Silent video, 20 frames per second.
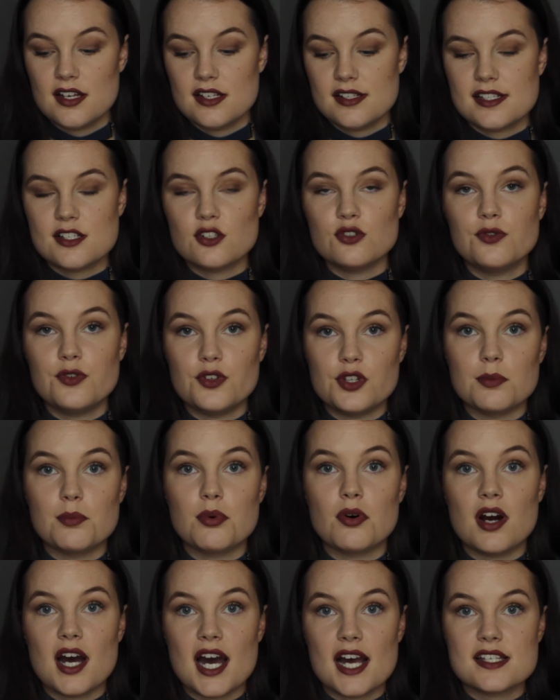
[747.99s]
still for the
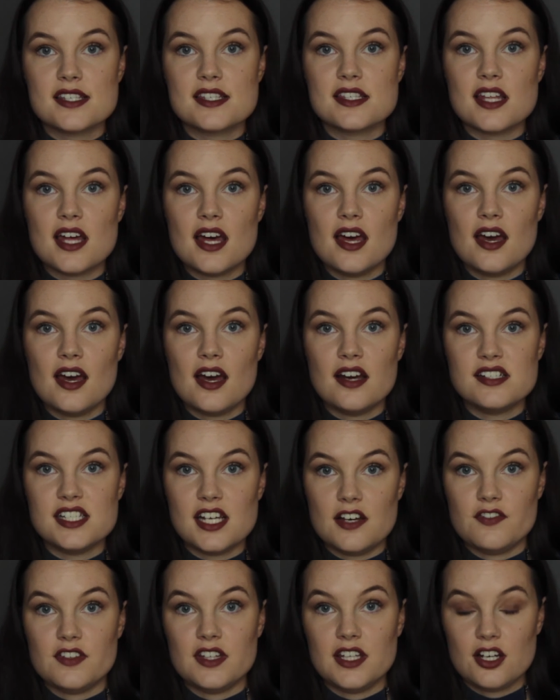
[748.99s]
price, they're
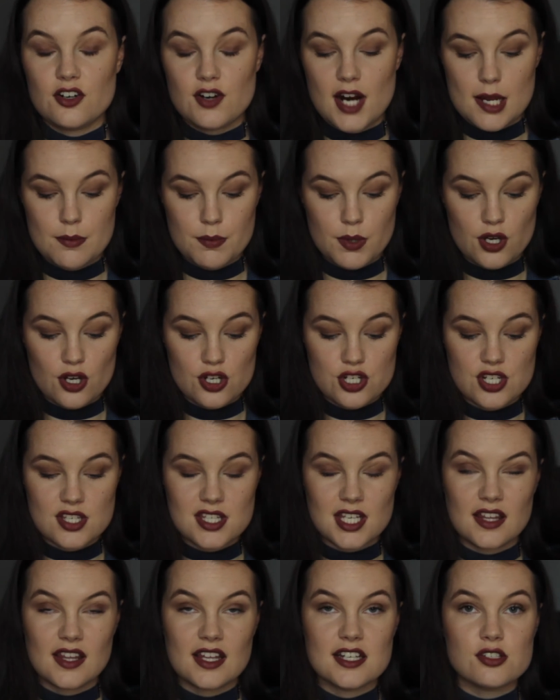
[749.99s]
definitely a great
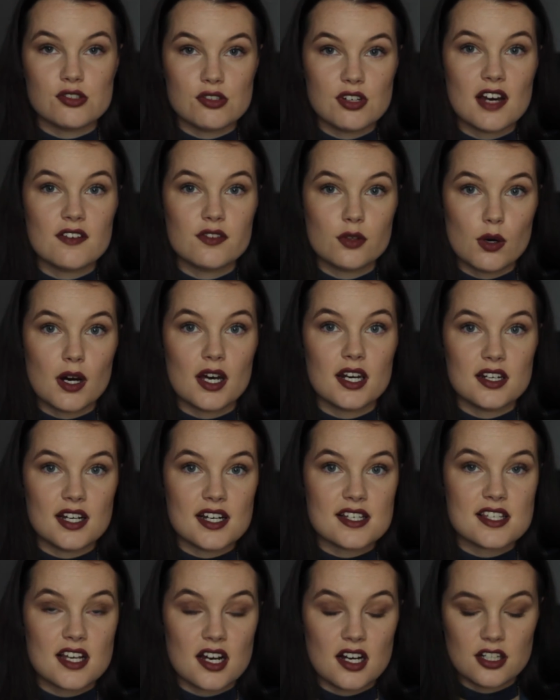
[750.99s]
purchase and they do have quite a
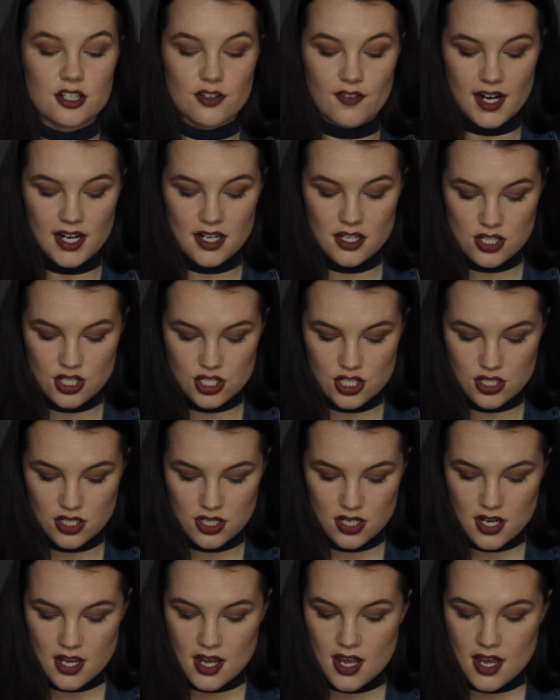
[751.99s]
nice colour range.